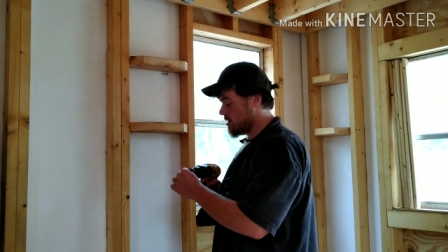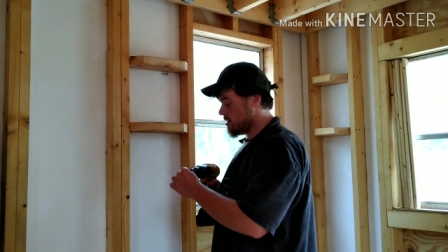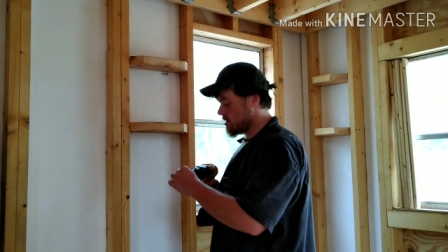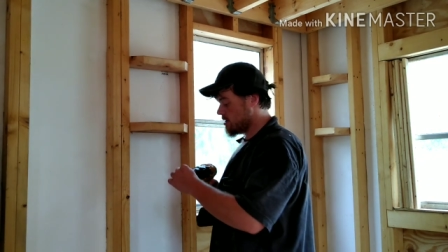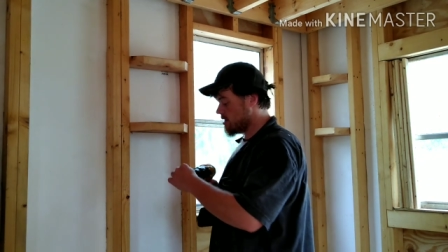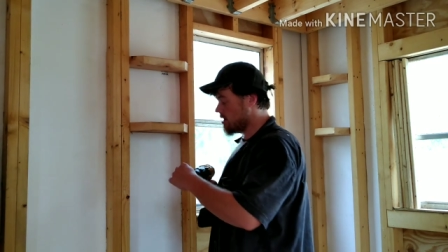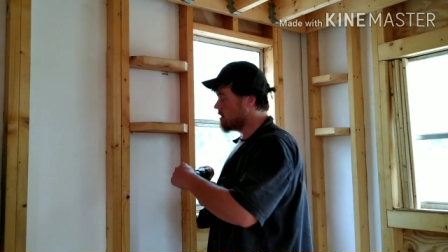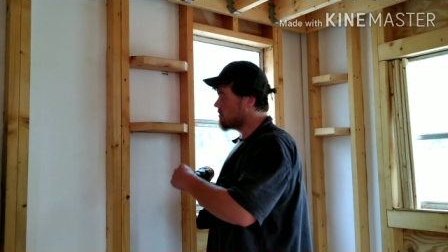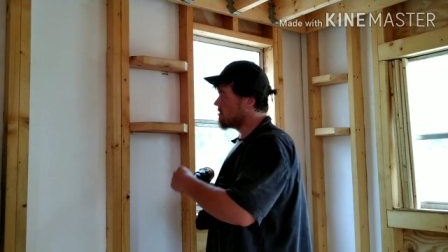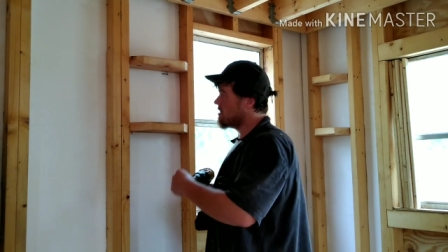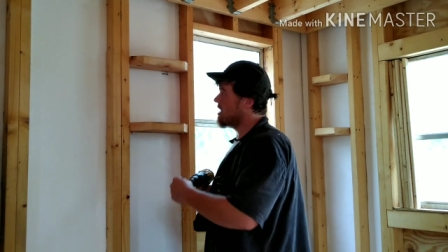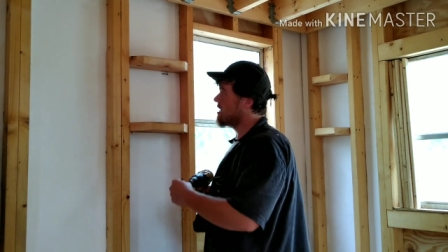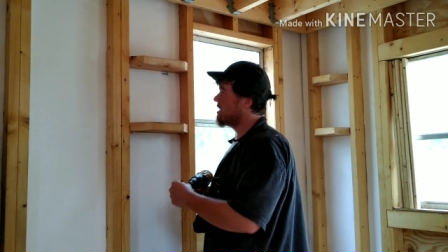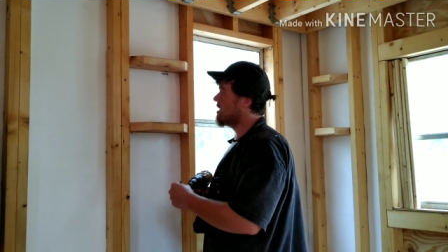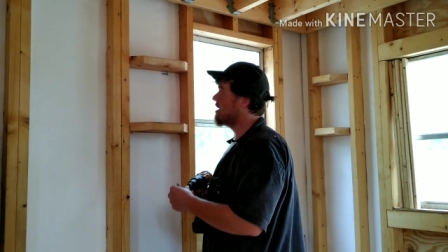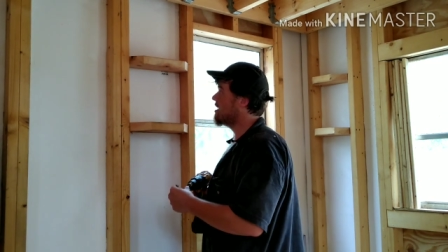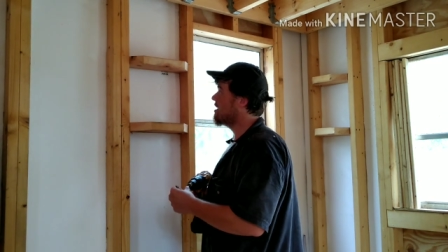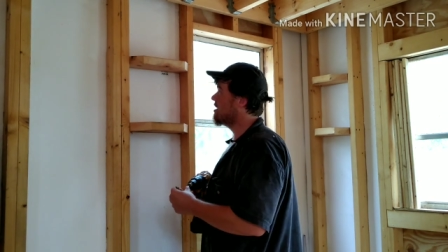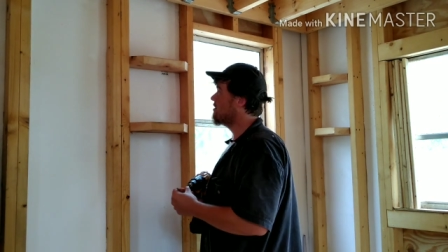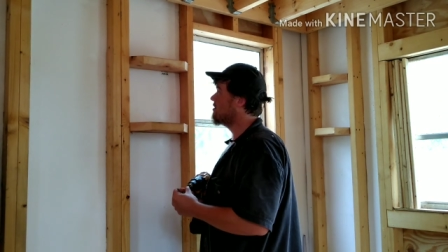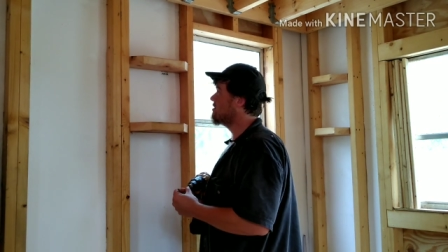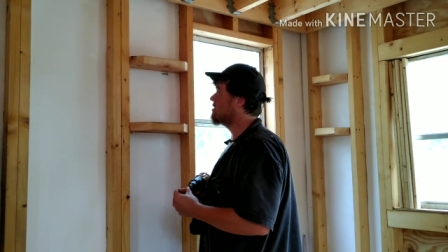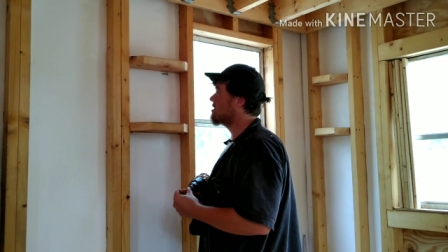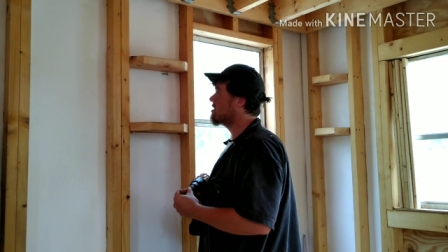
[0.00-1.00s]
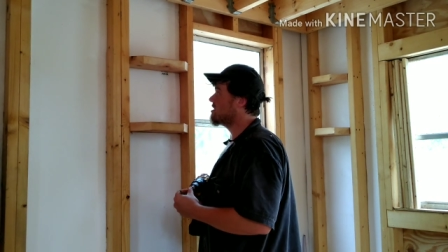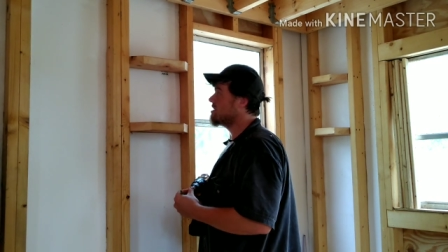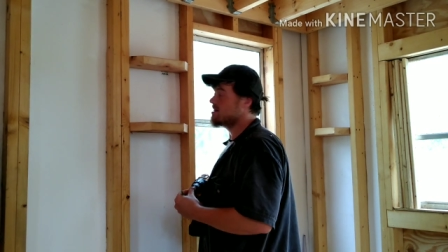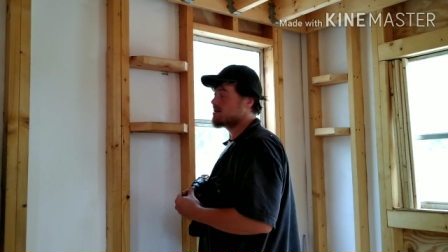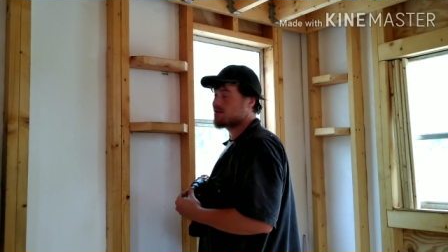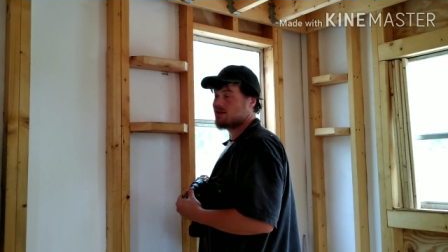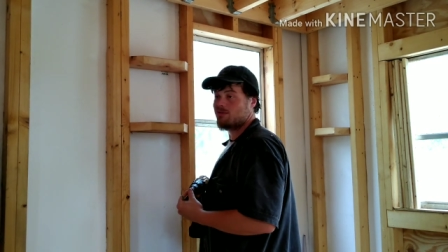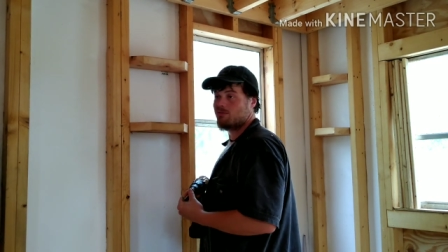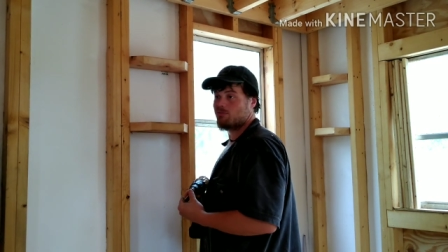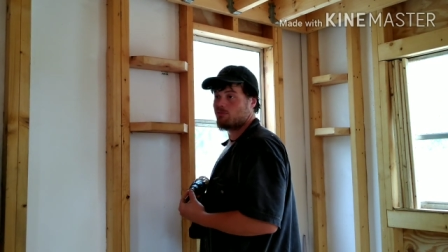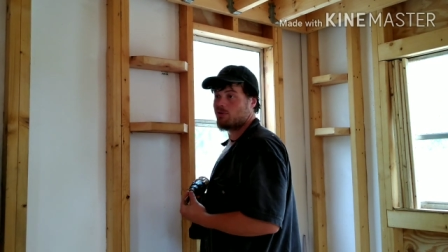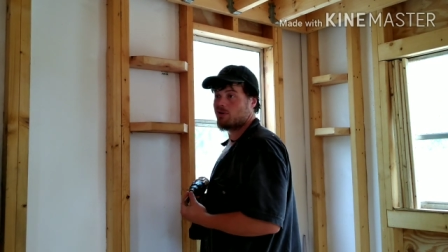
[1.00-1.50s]
So right now, we just need
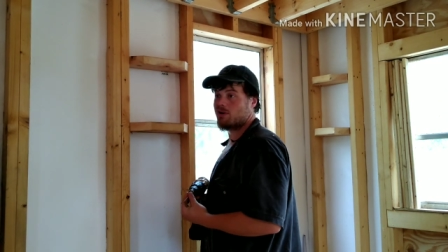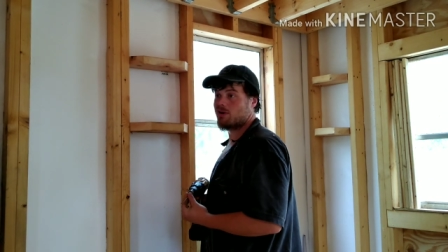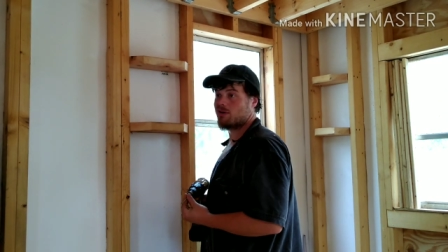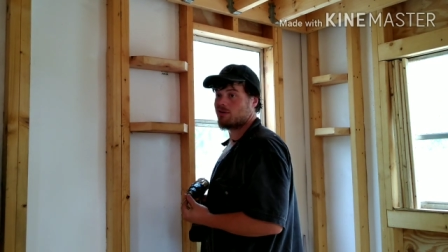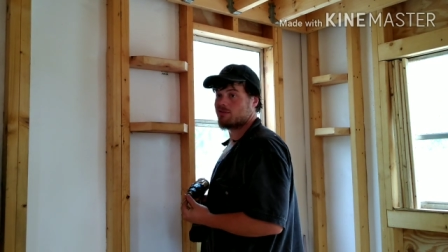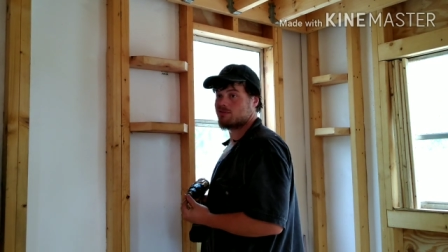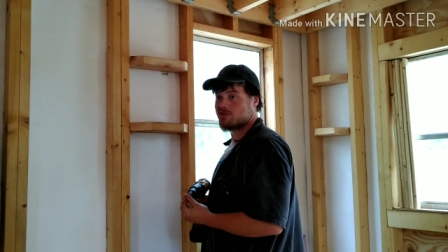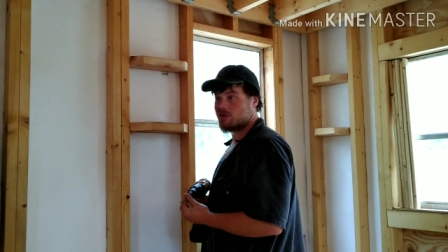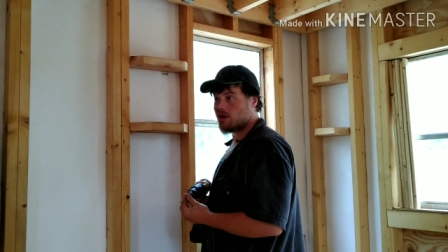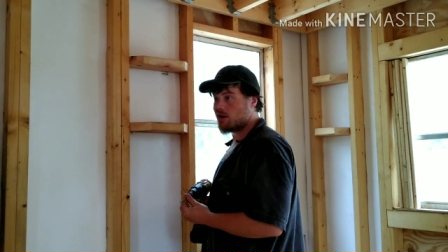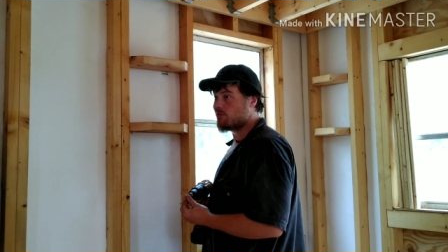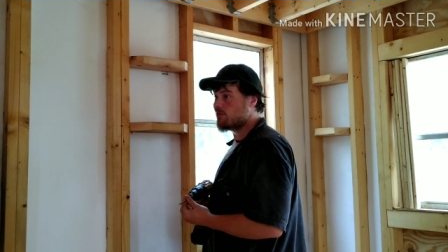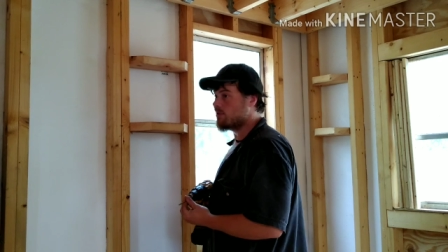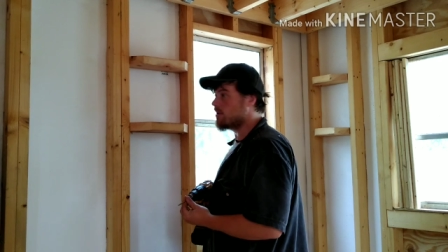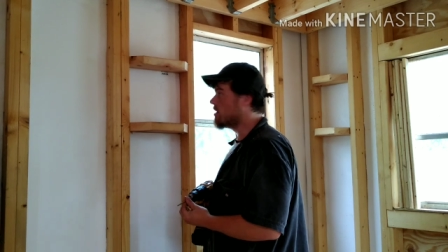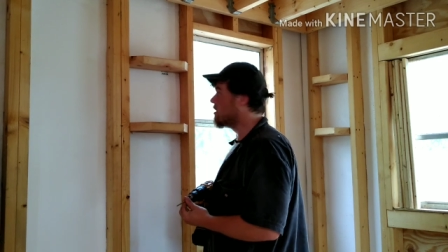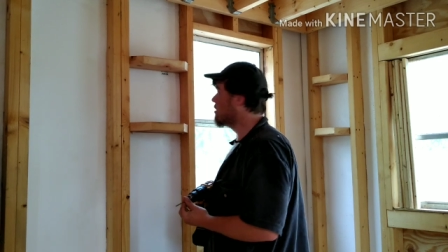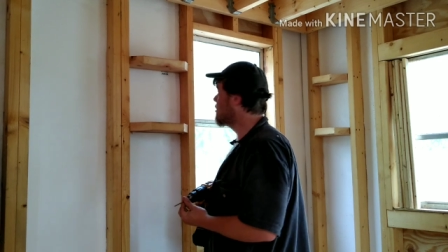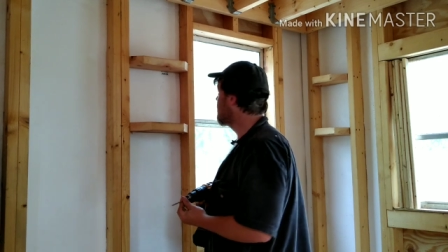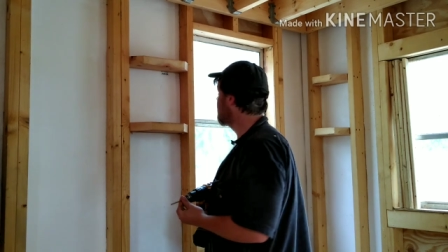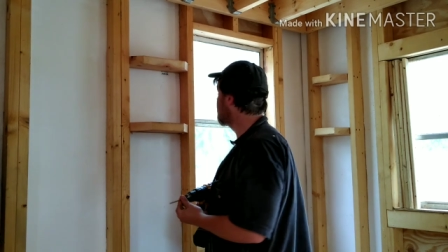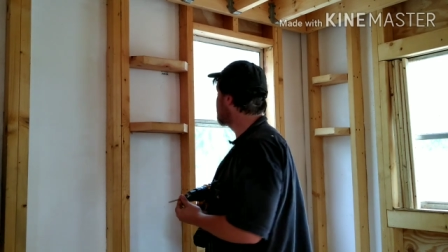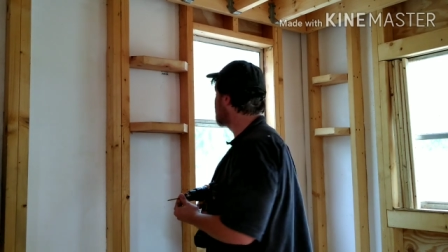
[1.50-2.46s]
something to put our stuff in,